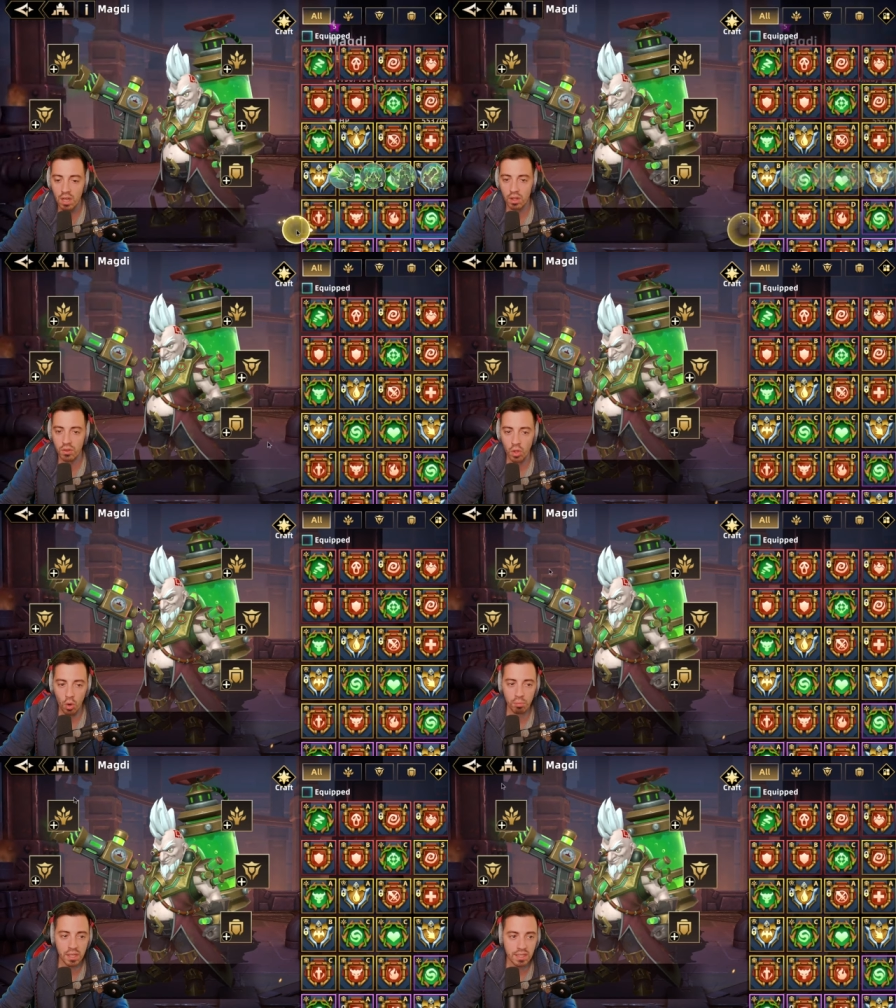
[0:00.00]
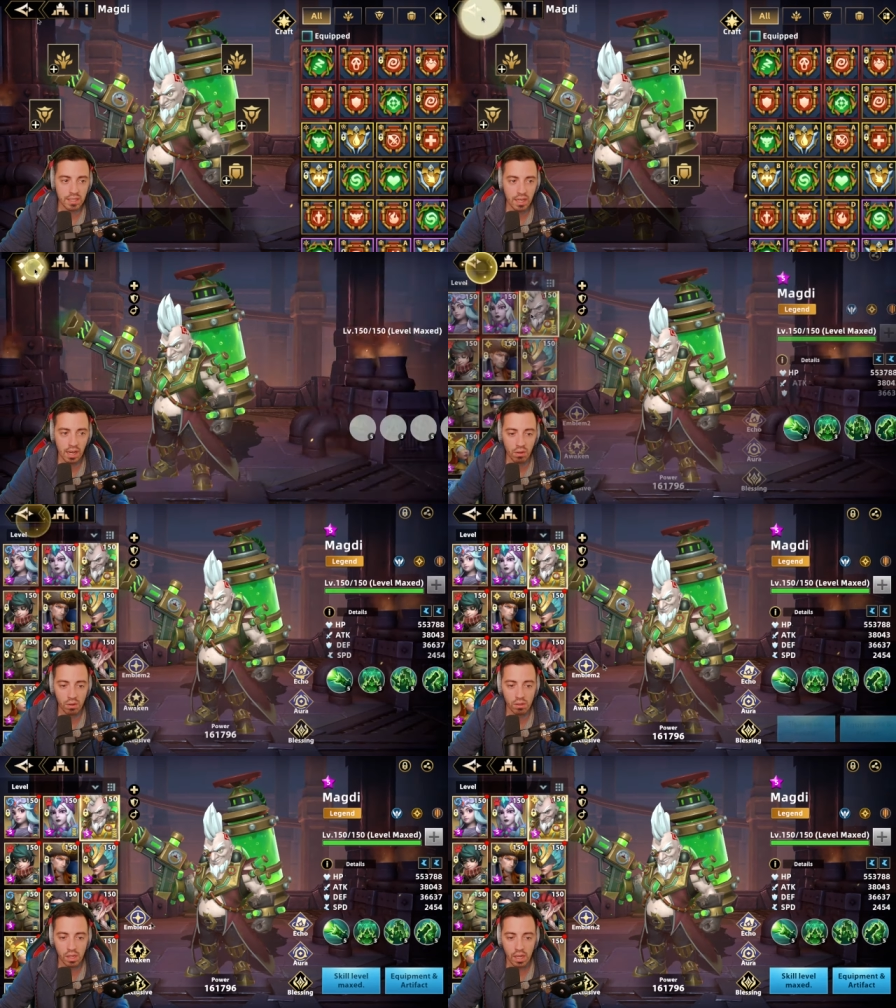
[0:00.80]
no blessing at
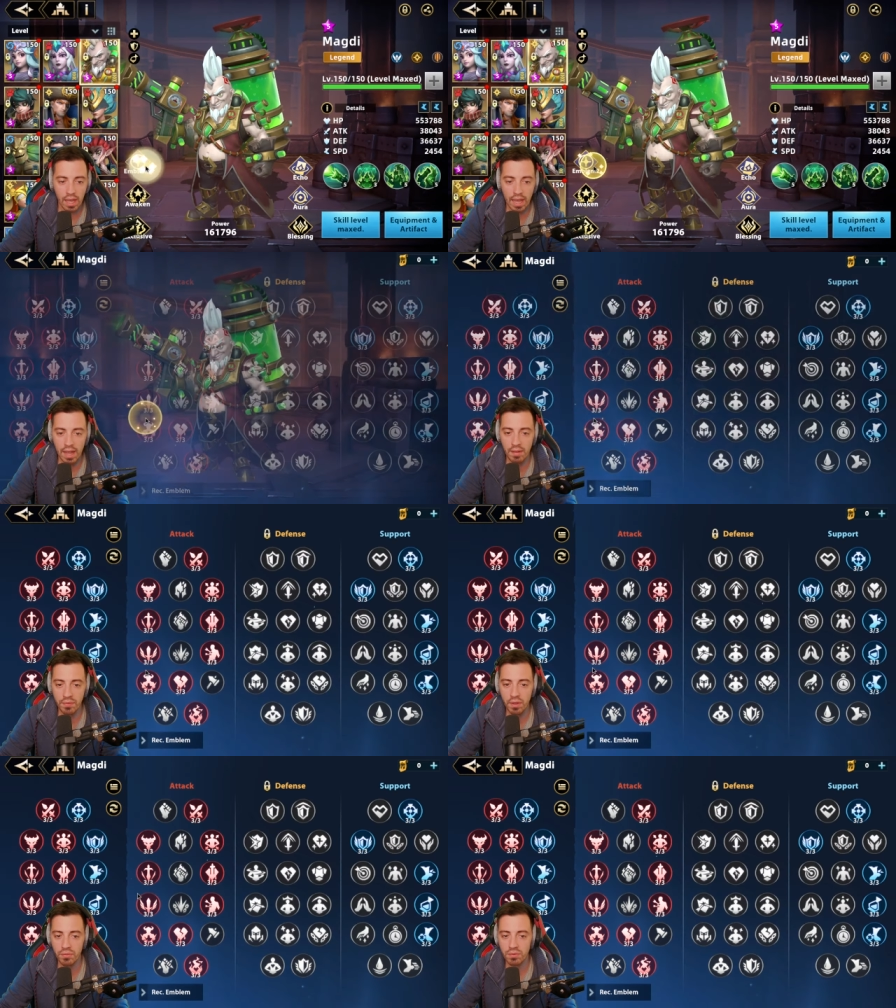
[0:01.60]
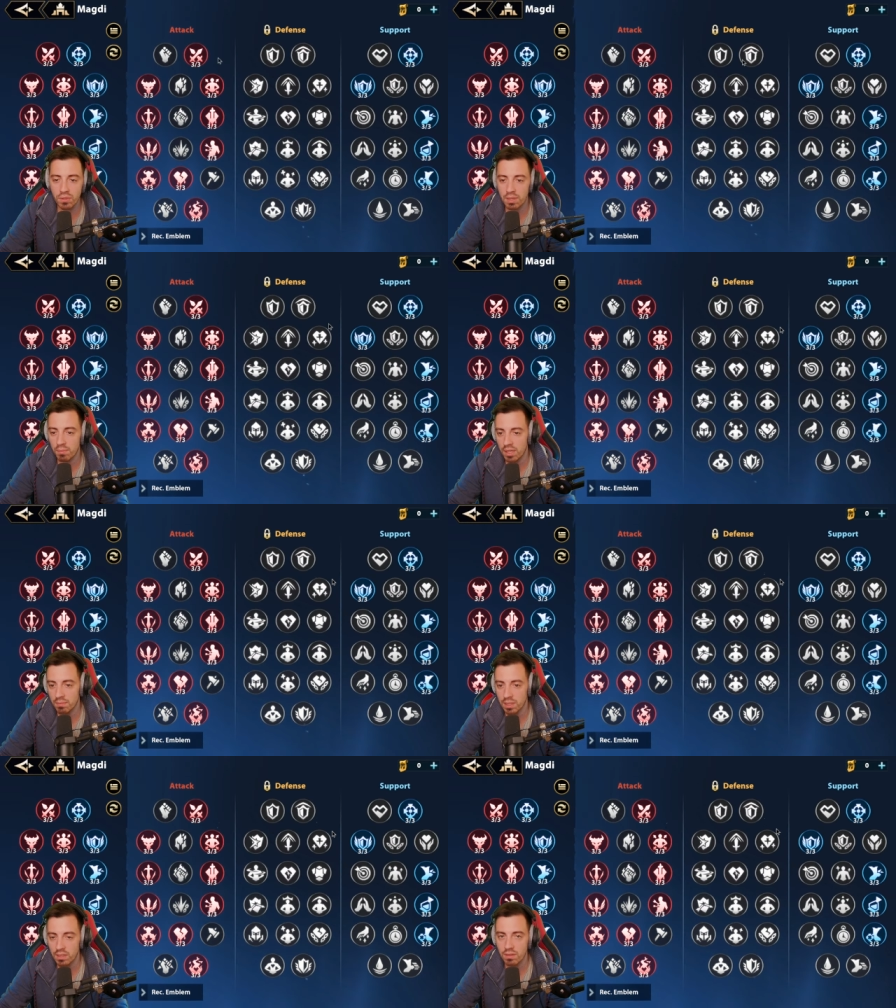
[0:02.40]
all, and those
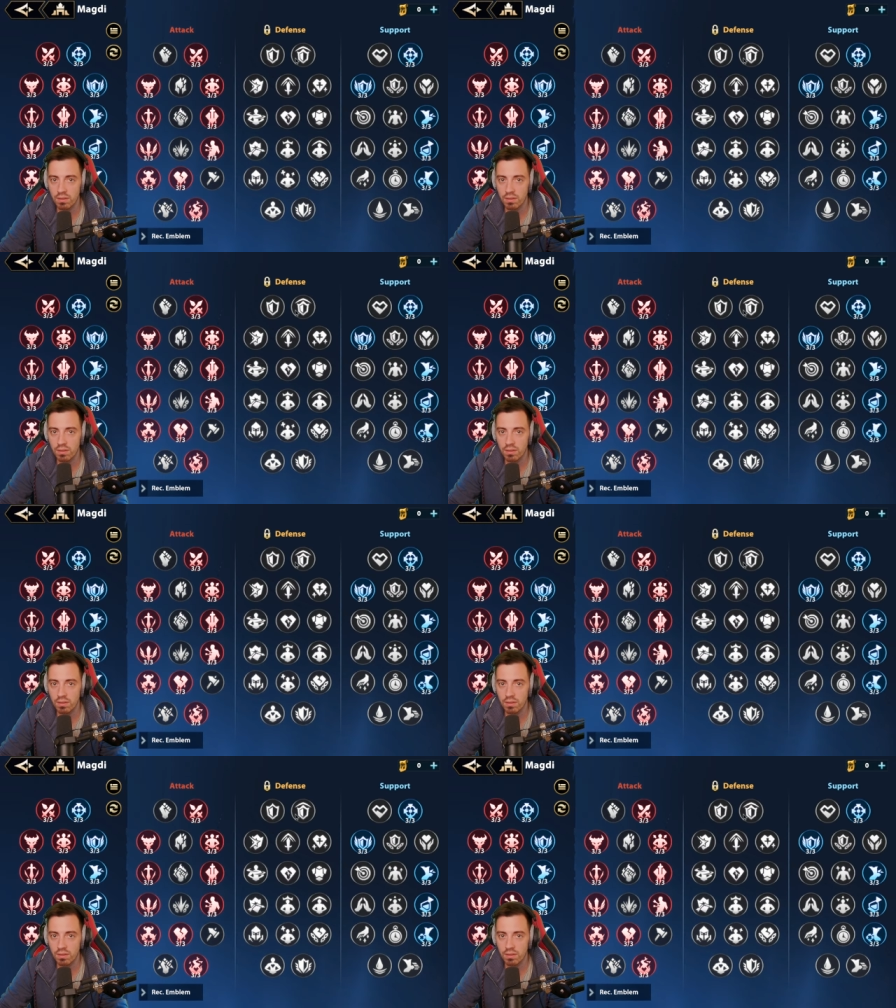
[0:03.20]
emblems.